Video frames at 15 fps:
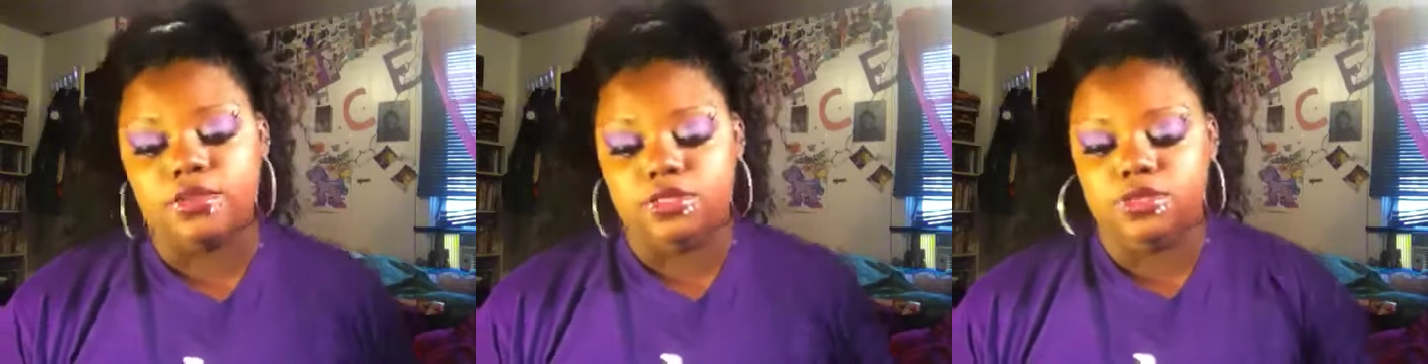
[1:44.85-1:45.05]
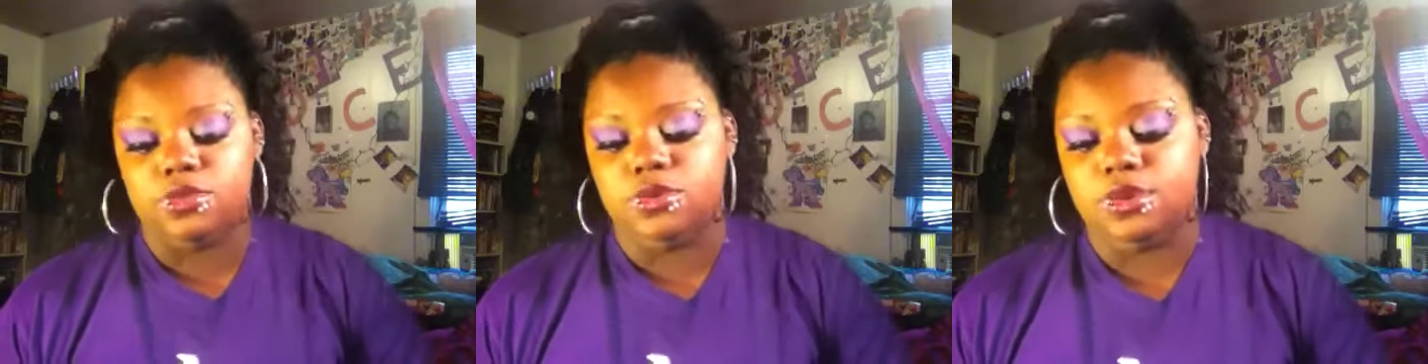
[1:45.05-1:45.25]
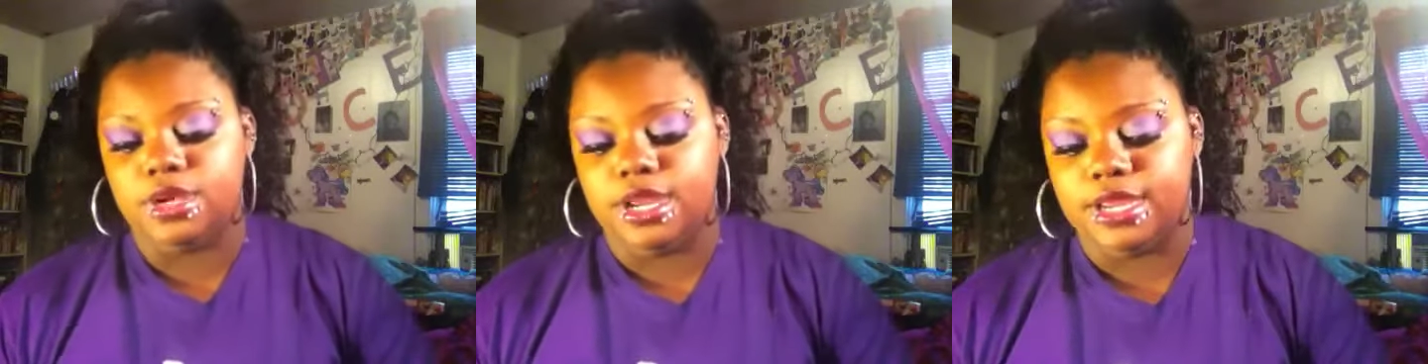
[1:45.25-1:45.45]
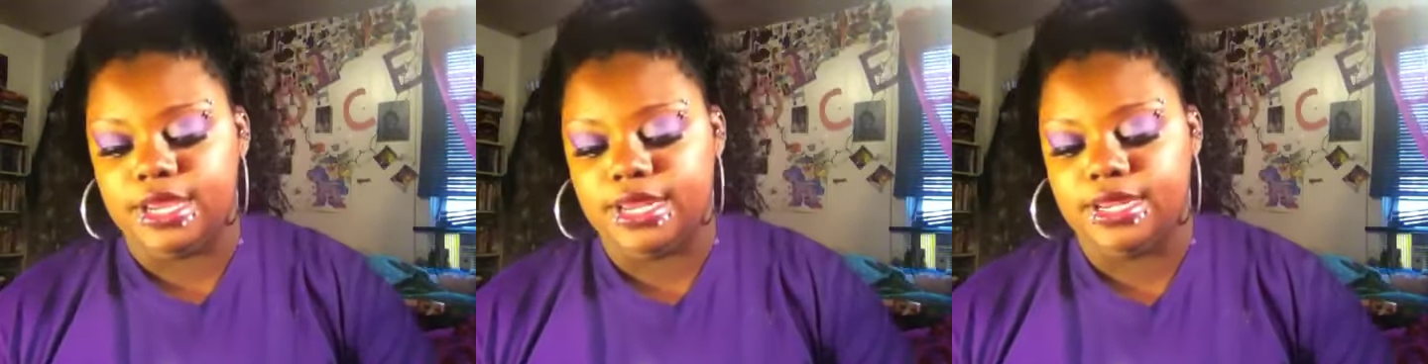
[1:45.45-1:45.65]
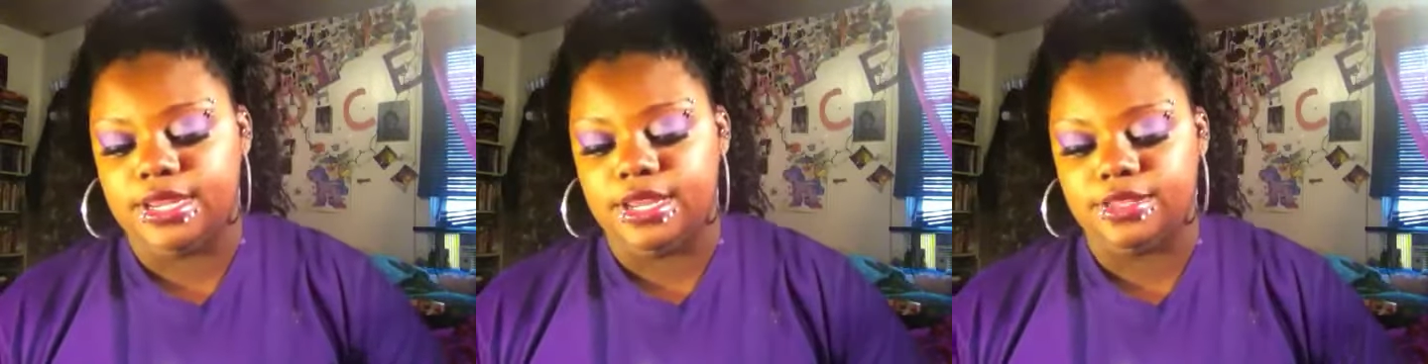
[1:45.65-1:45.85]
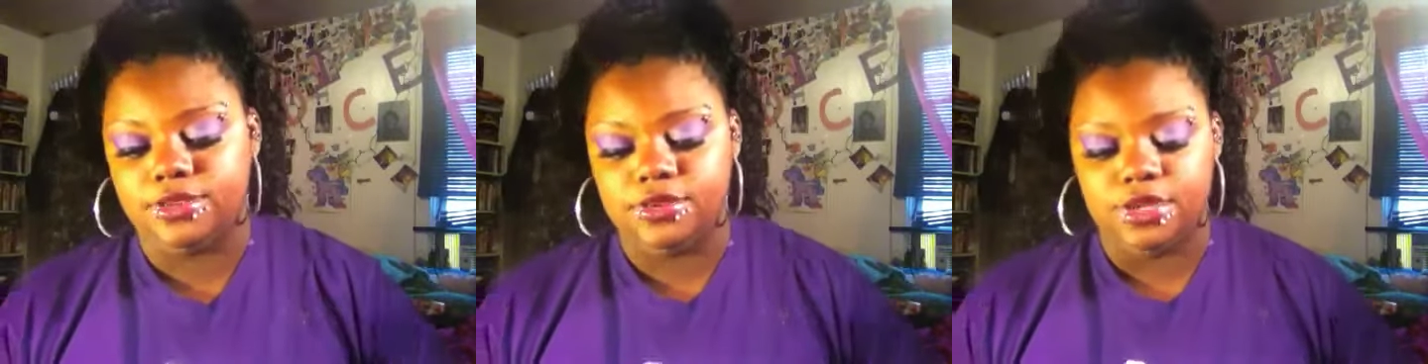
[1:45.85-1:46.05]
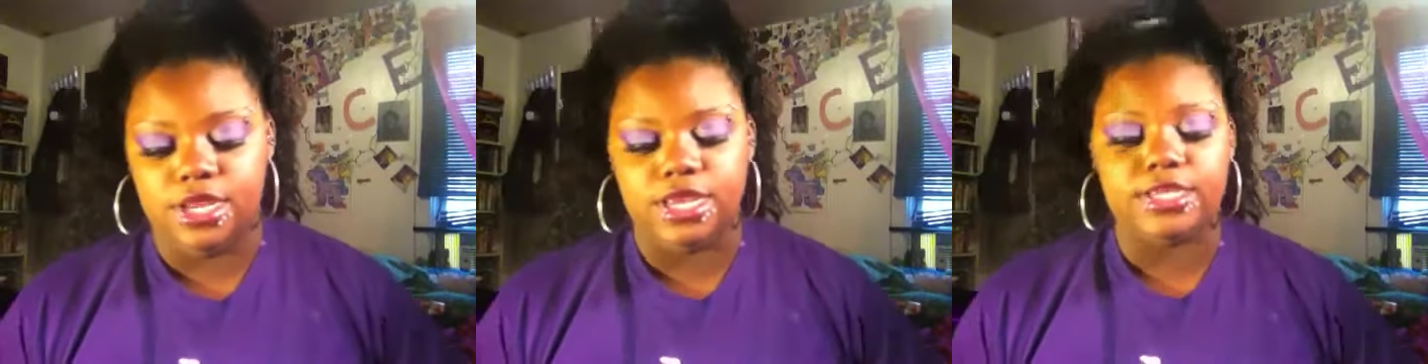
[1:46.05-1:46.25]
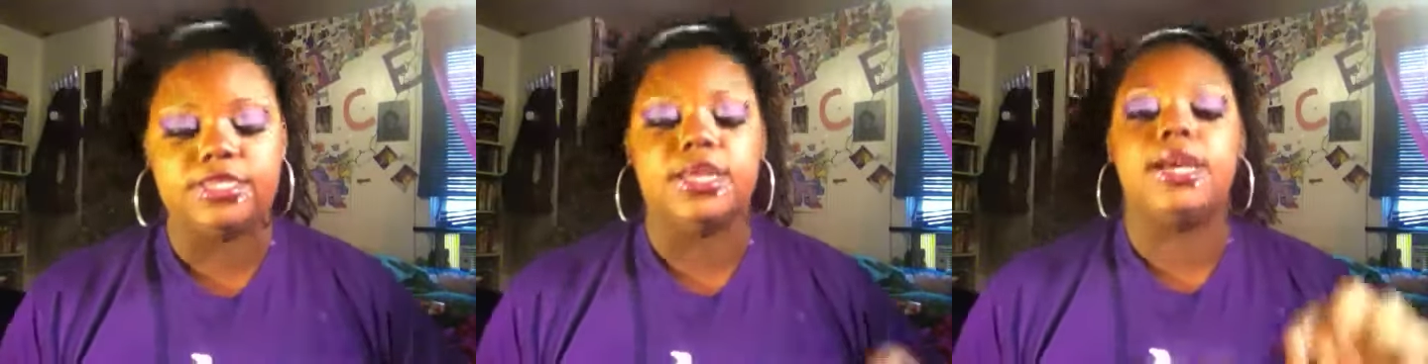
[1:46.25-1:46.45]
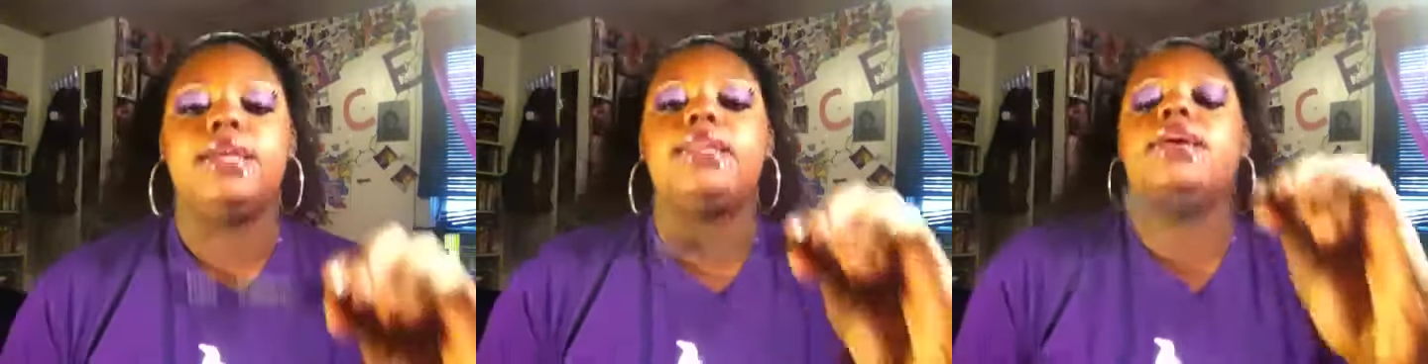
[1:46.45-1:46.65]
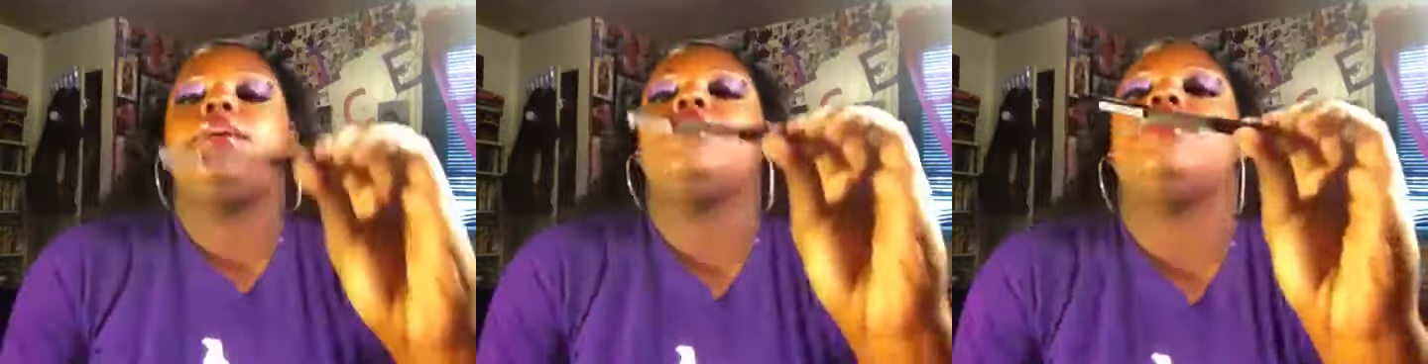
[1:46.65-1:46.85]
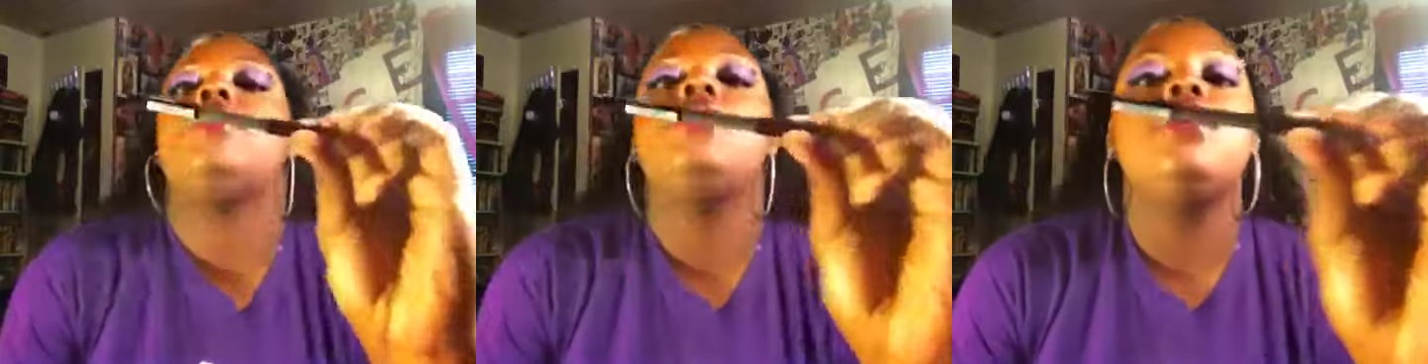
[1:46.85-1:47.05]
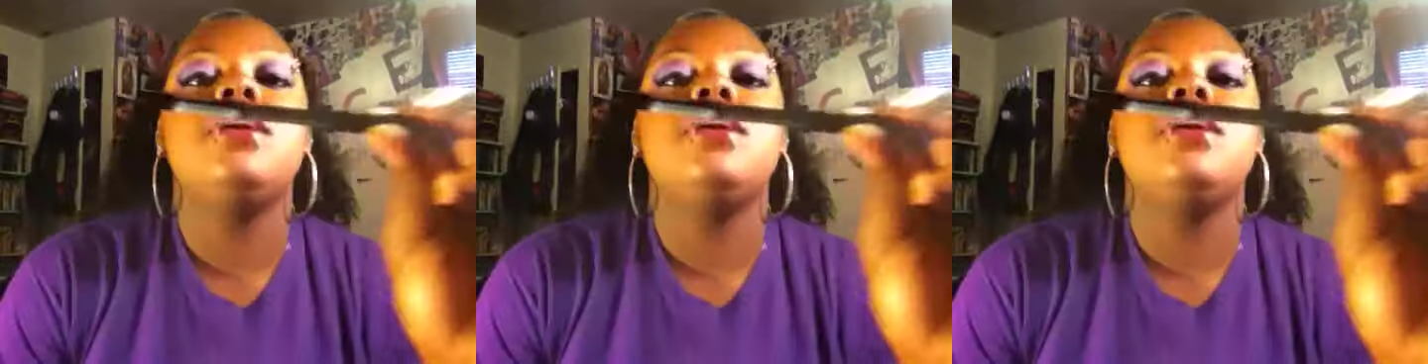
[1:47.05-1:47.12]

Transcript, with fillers: store, I got another NYX eyeliner.